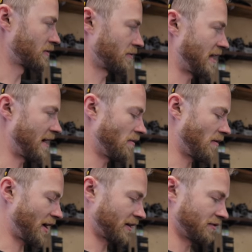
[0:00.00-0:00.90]
So
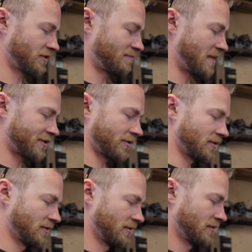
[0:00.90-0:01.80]
now I can just
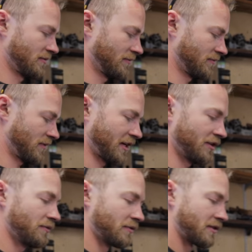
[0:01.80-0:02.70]
measure, I
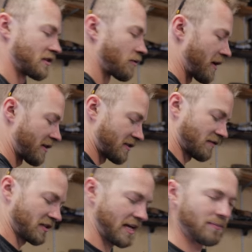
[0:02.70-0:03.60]
can use the squareness
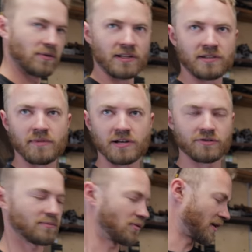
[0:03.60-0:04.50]
of the table as a
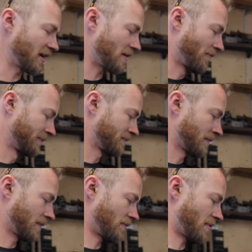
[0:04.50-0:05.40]
measuring point,
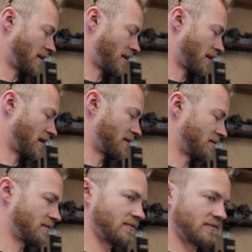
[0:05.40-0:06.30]

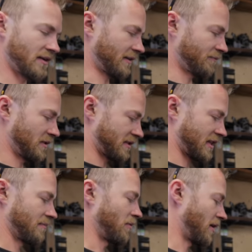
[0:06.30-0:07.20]
and I can, we can
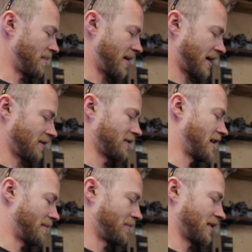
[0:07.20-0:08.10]
set the body back on
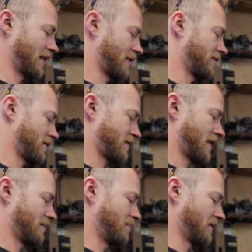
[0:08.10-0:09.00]
top, and then I can just
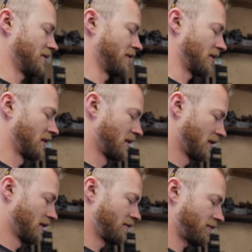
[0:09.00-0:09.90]
kind of build the
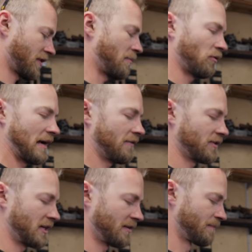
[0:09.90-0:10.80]
frame
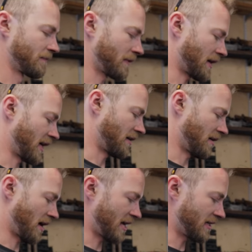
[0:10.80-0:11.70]
around it.
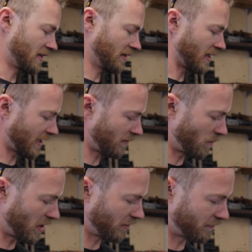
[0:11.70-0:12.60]
And ideally I
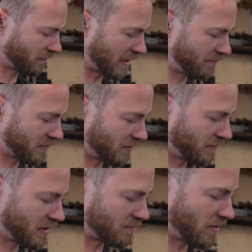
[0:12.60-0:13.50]
can weld the frame
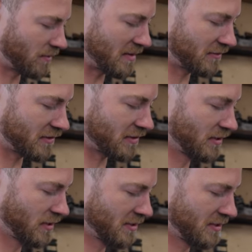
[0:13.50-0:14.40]
to these motor mounts
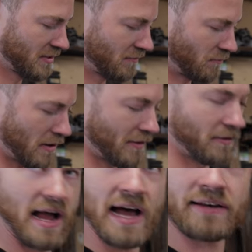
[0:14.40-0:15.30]
where
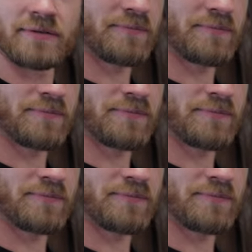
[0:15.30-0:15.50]
they're at,